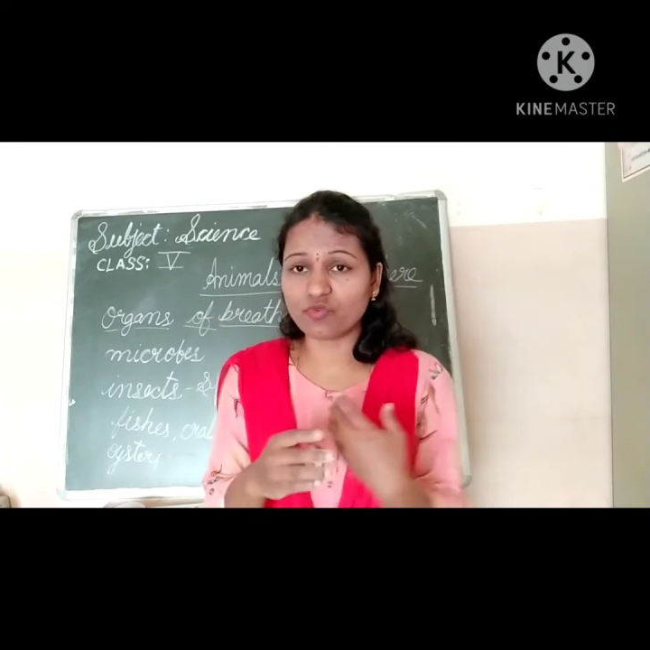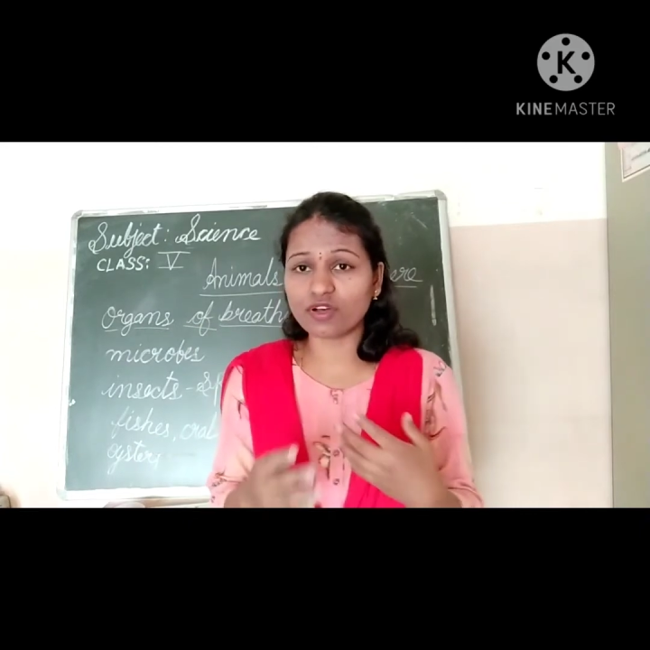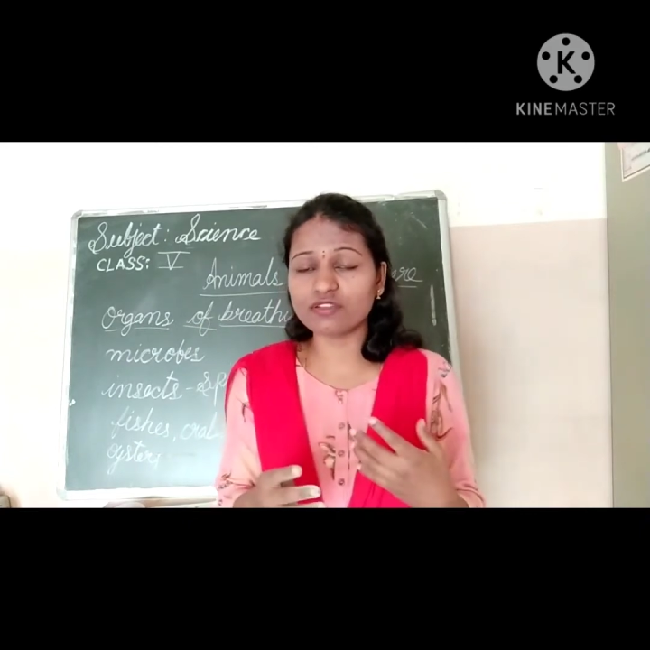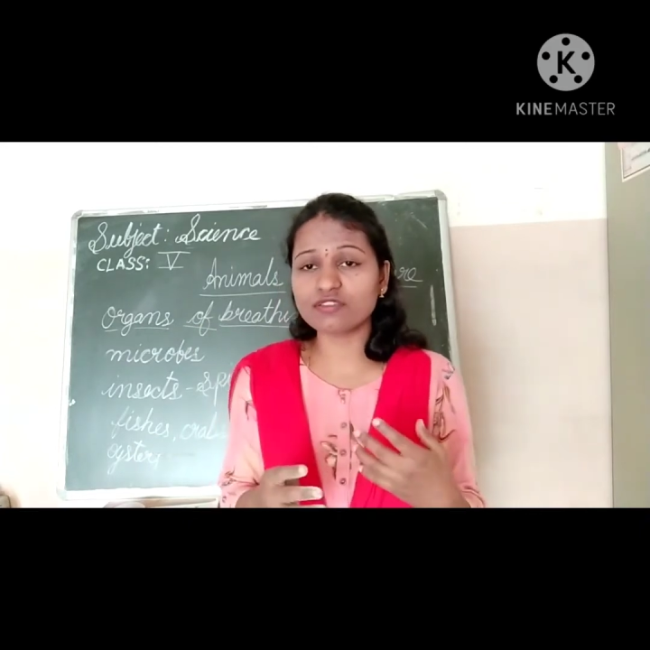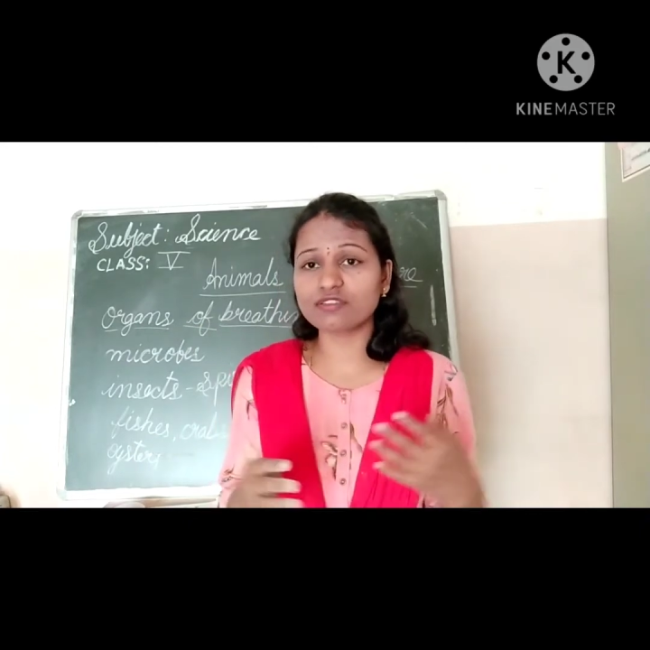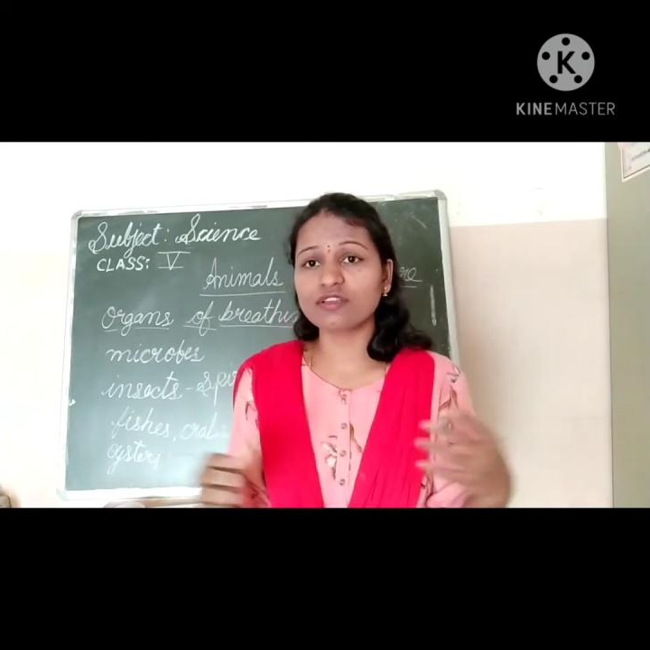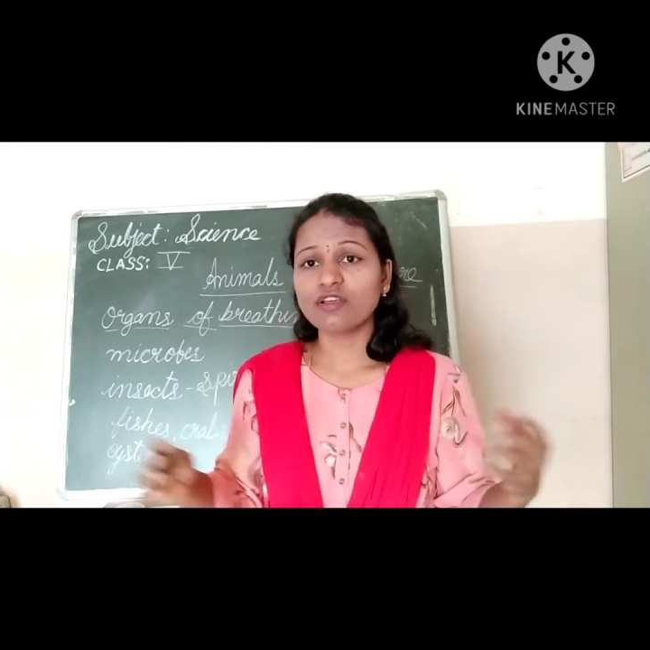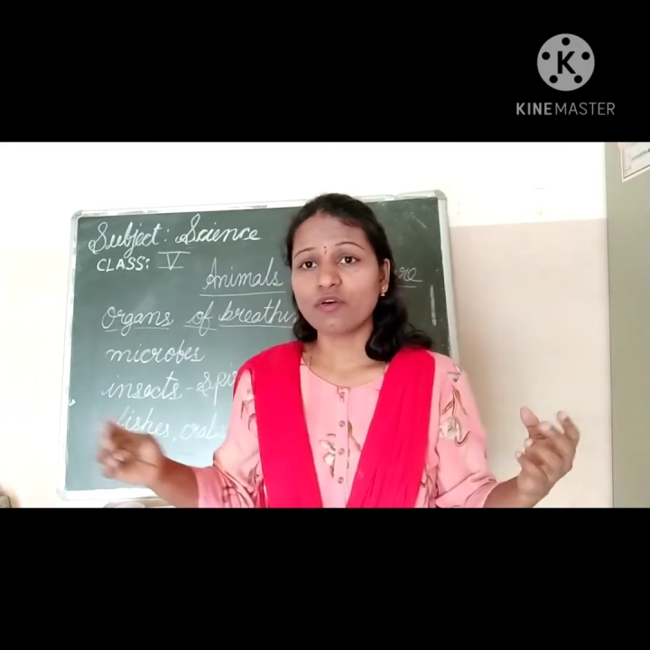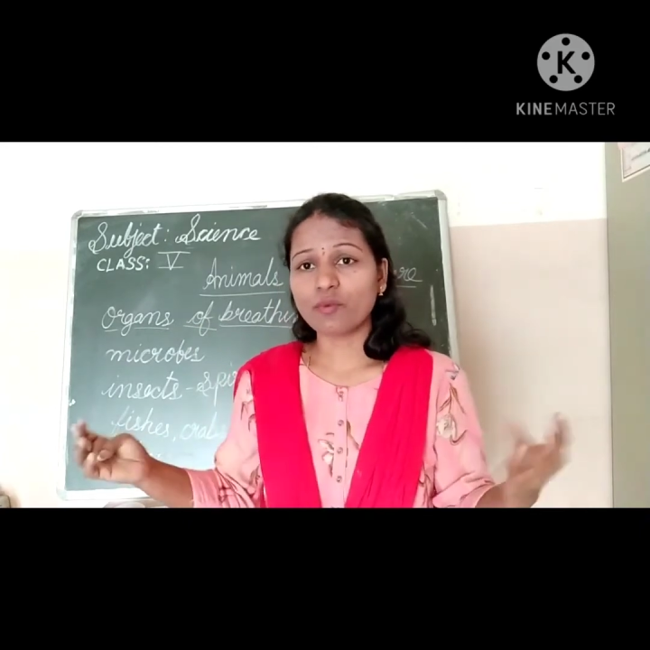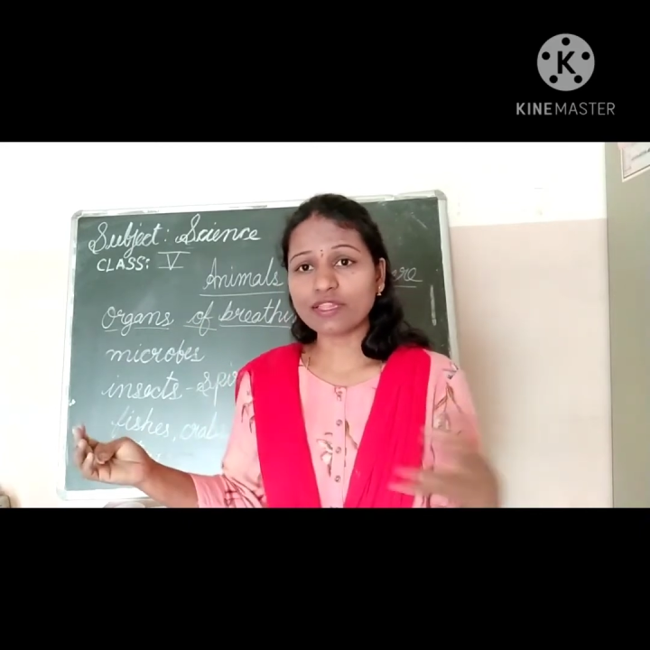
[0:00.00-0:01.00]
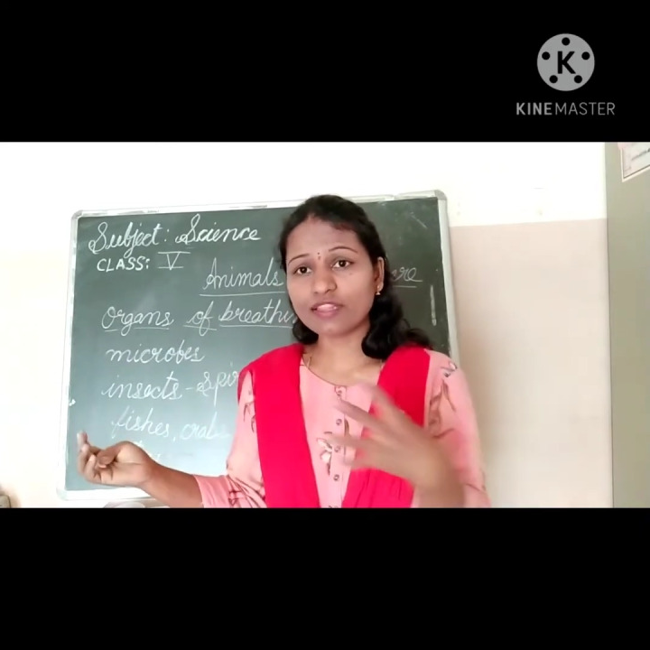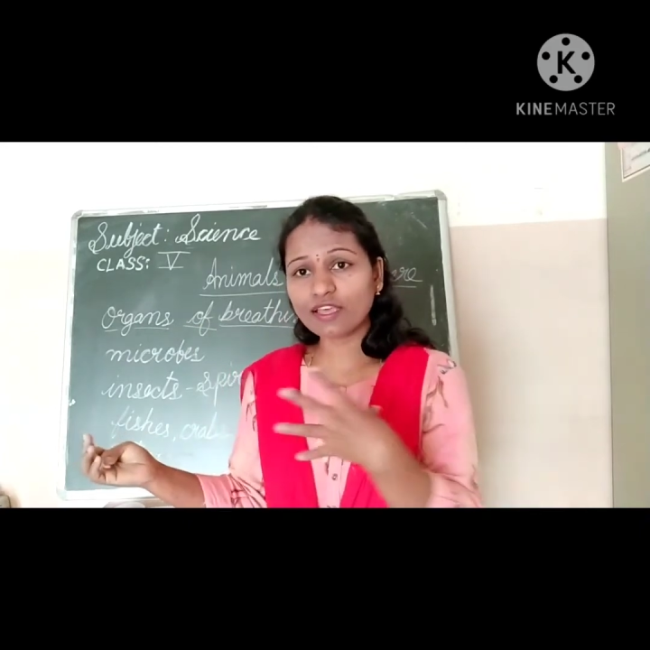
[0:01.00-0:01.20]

First, when